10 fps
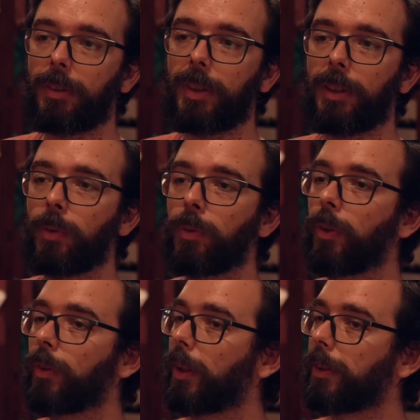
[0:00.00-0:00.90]
that you
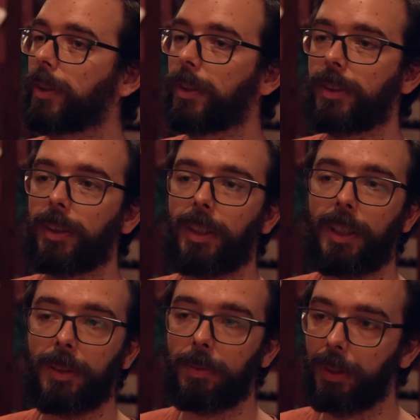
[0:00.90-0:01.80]
don't understand
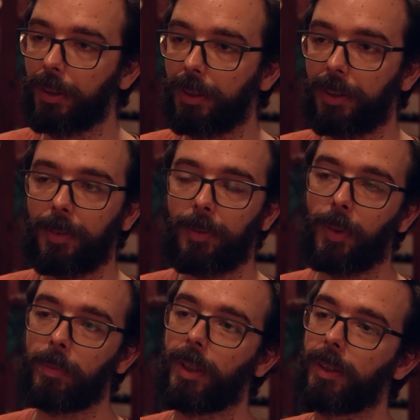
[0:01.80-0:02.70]
anything
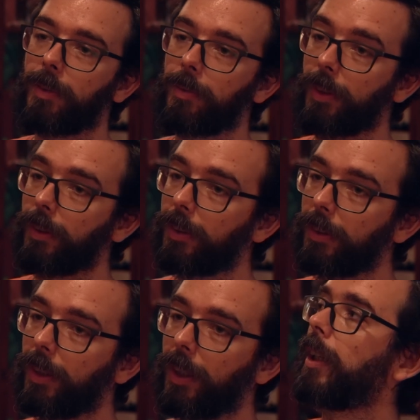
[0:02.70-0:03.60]
from the other field.
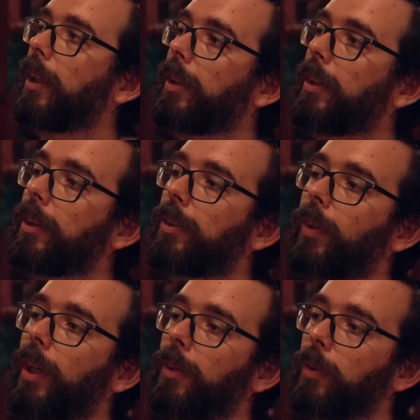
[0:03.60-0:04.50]
And, and,
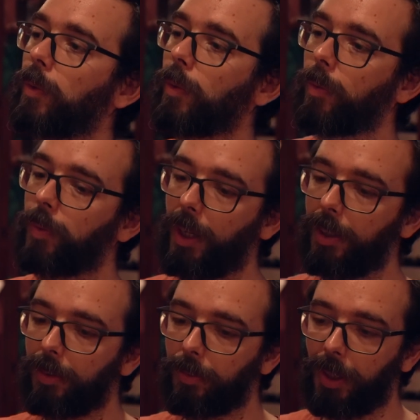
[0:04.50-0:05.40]
try to
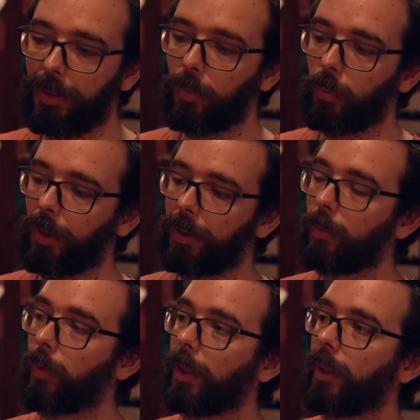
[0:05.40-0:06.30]
find find a, find a
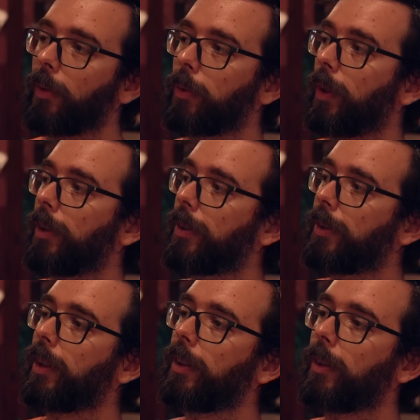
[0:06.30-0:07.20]
way how to
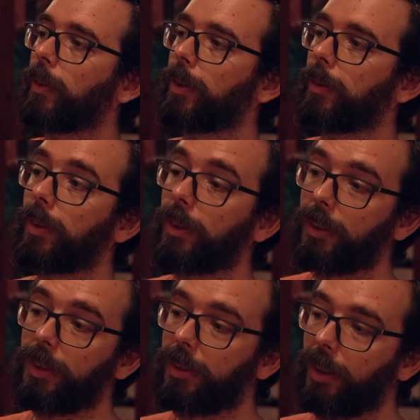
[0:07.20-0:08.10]
understand also the,
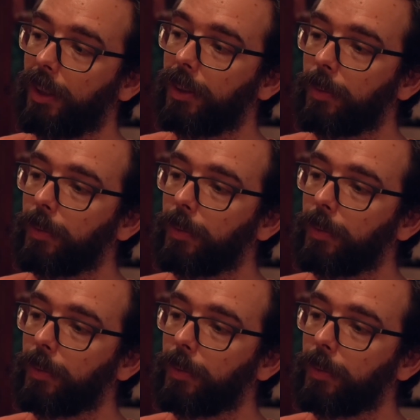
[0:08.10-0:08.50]
this other